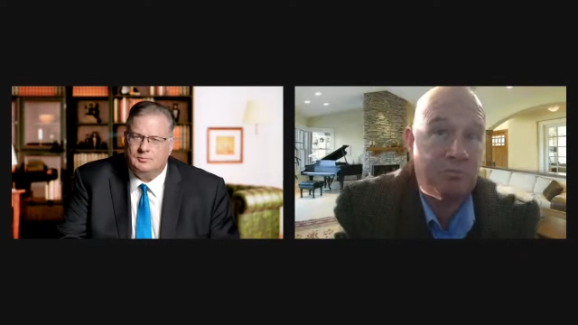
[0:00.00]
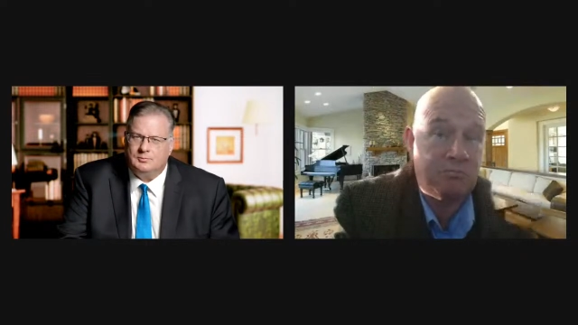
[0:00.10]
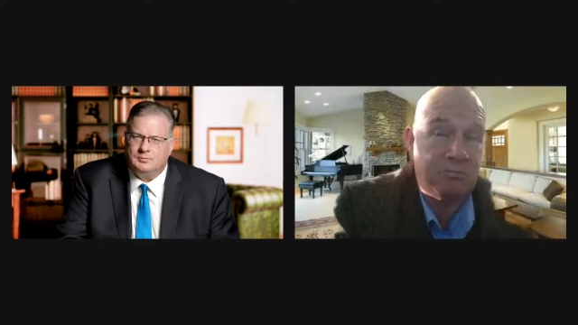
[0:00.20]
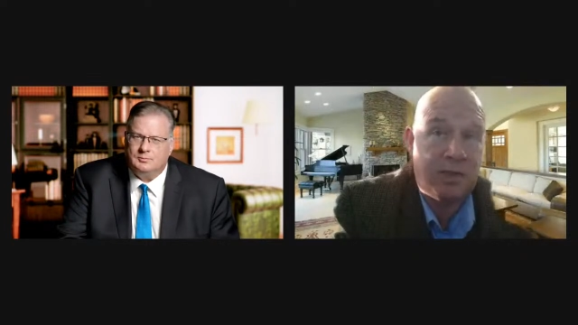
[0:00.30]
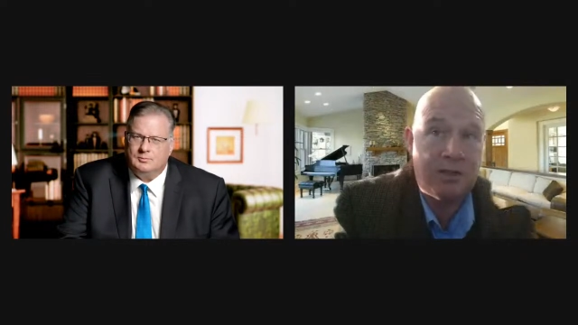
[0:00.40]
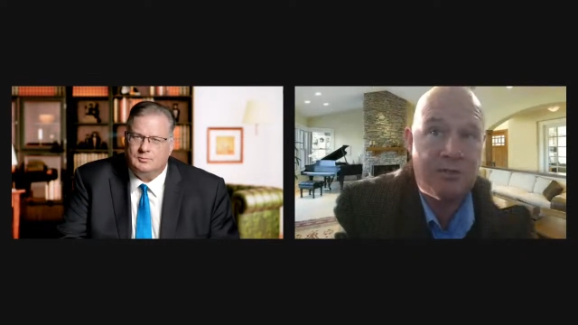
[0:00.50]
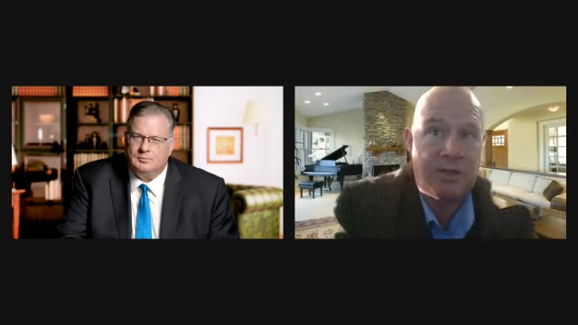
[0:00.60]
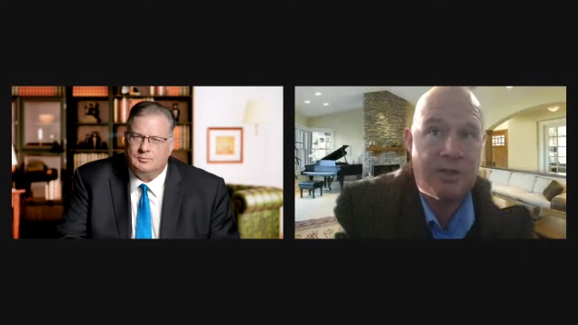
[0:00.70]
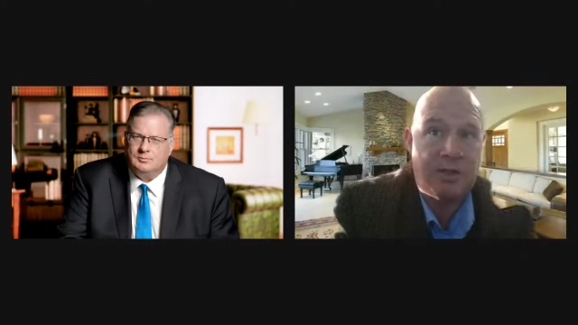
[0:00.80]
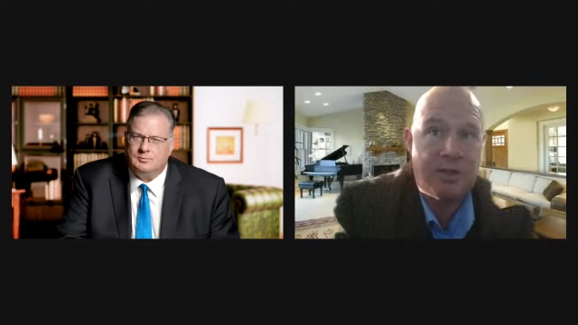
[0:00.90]
Speaker 1: That's
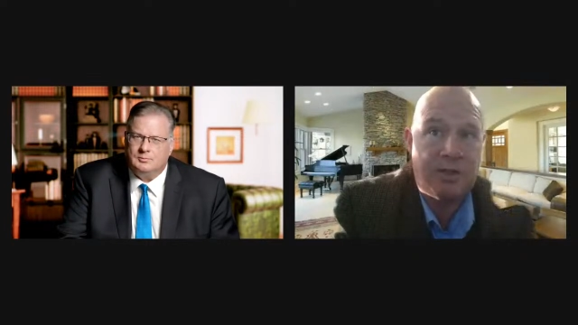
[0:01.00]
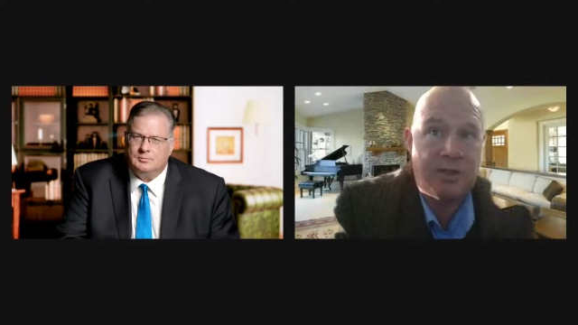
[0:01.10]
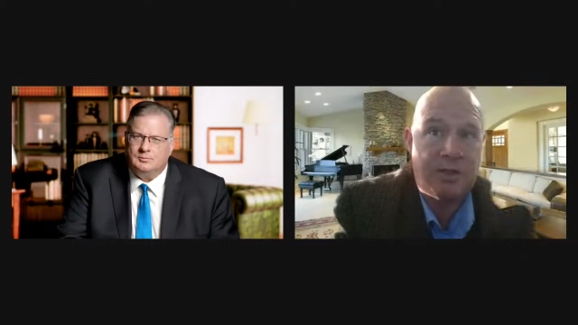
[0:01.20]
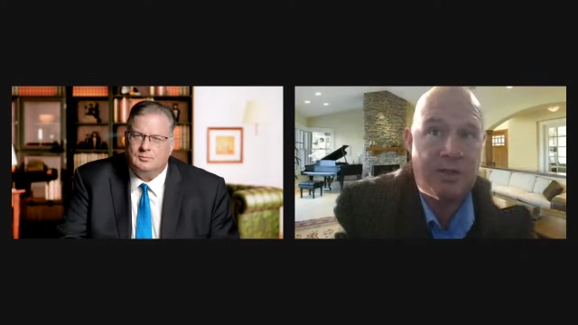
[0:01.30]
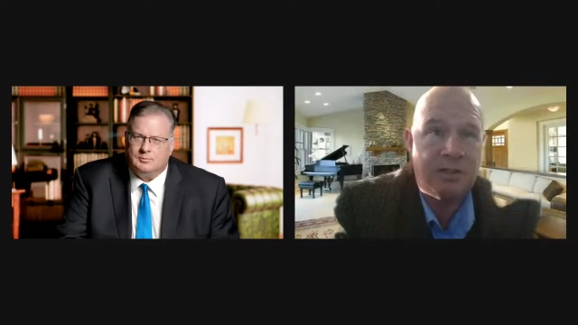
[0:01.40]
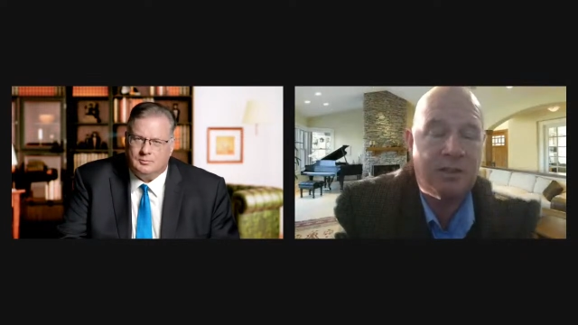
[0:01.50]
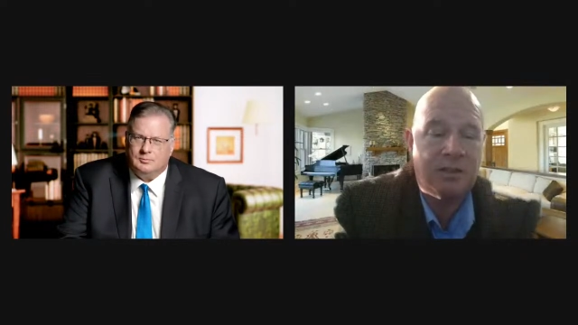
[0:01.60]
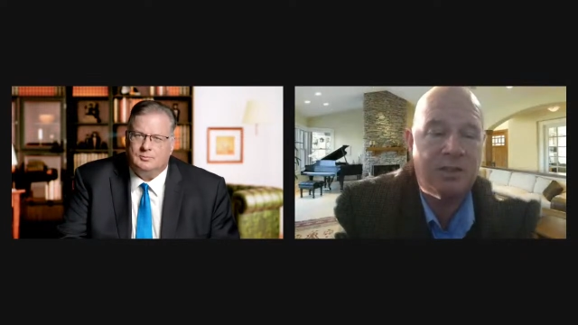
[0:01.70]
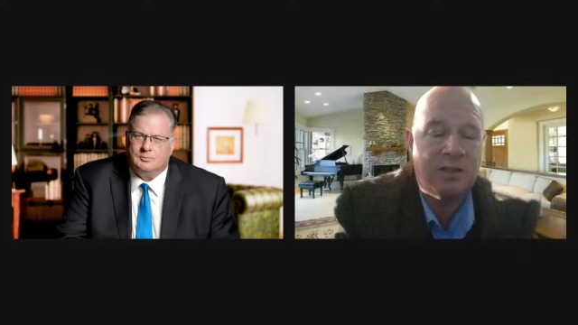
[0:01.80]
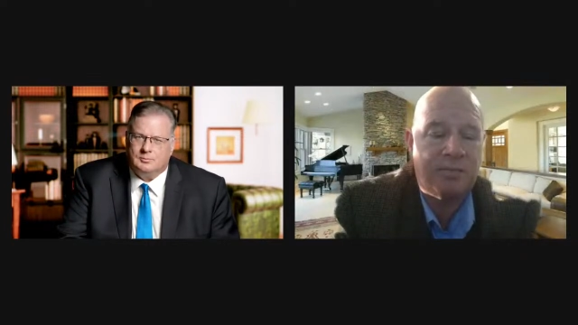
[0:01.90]
fantastic.
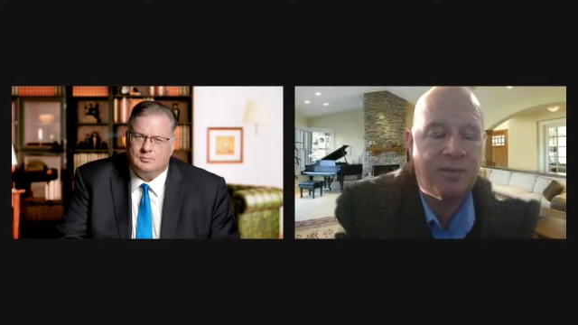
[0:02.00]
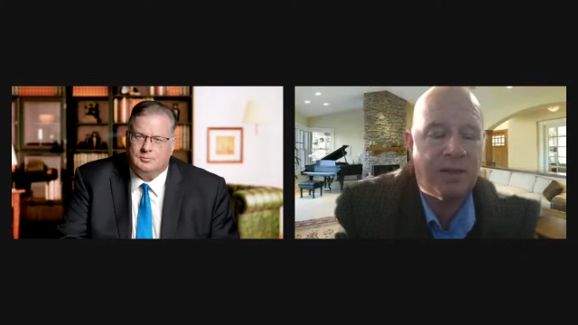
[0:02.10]
Except that